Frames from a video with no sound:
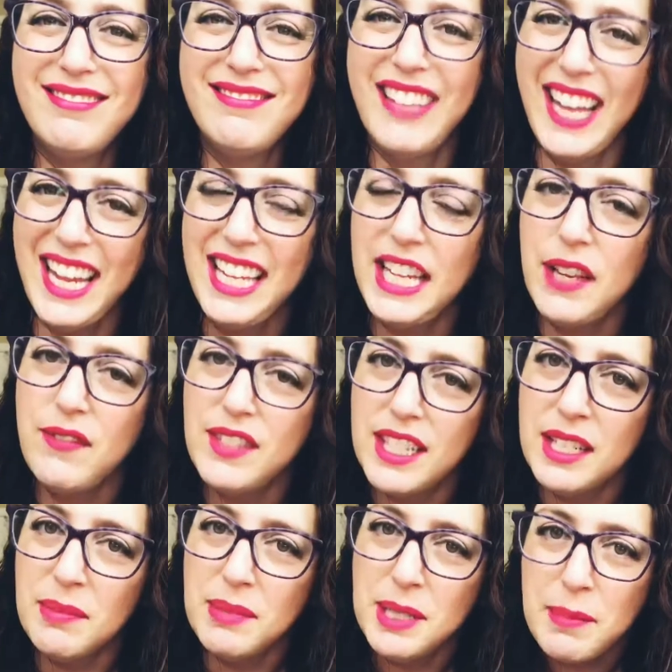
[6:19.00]
he
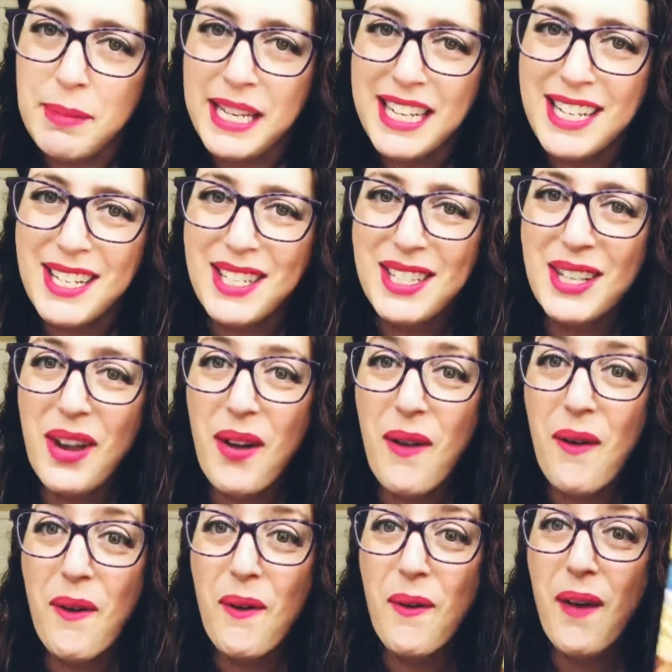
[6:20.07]
gifted them to me.
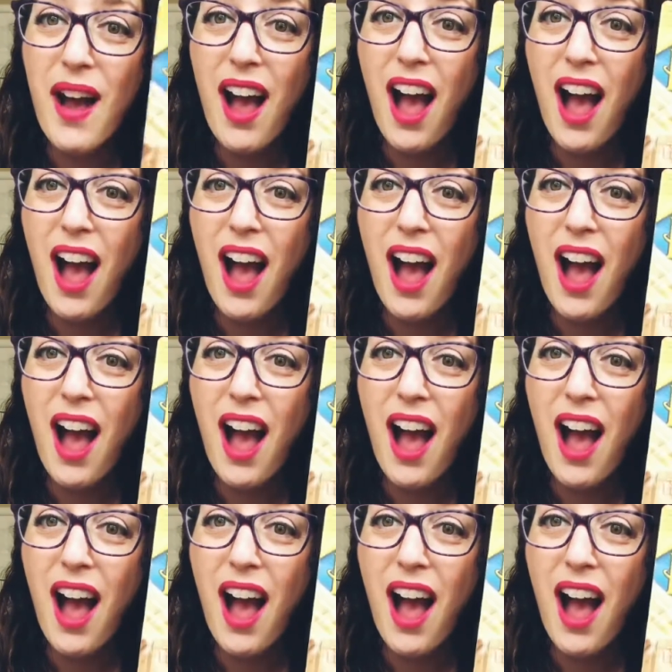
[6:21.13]
So